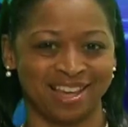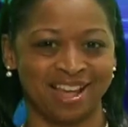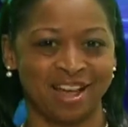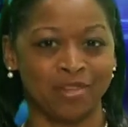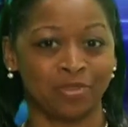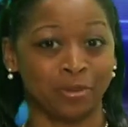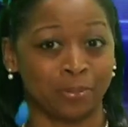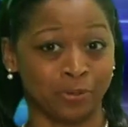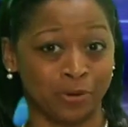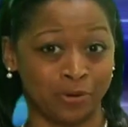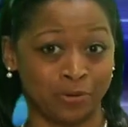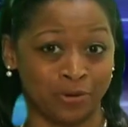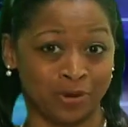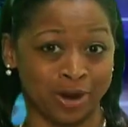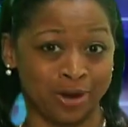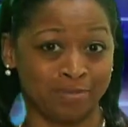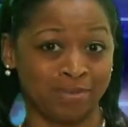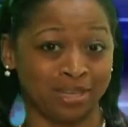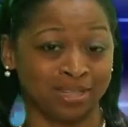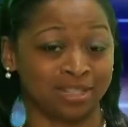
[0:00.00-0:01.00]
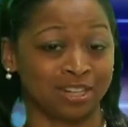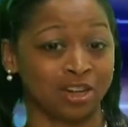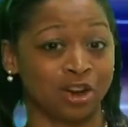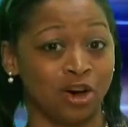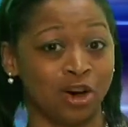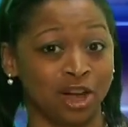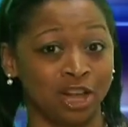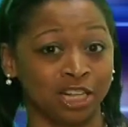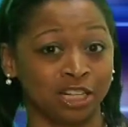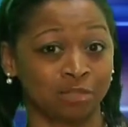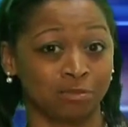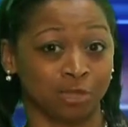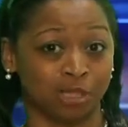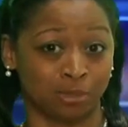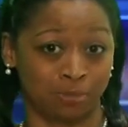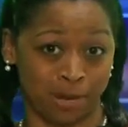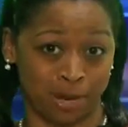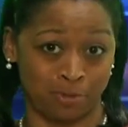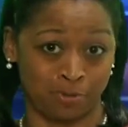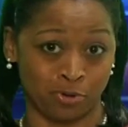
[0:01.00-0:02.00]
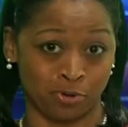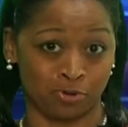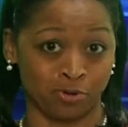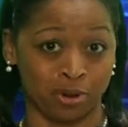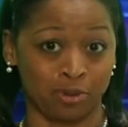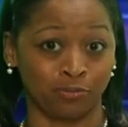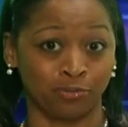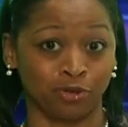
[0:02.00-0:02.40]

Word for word: The program is an all-expense-paid program for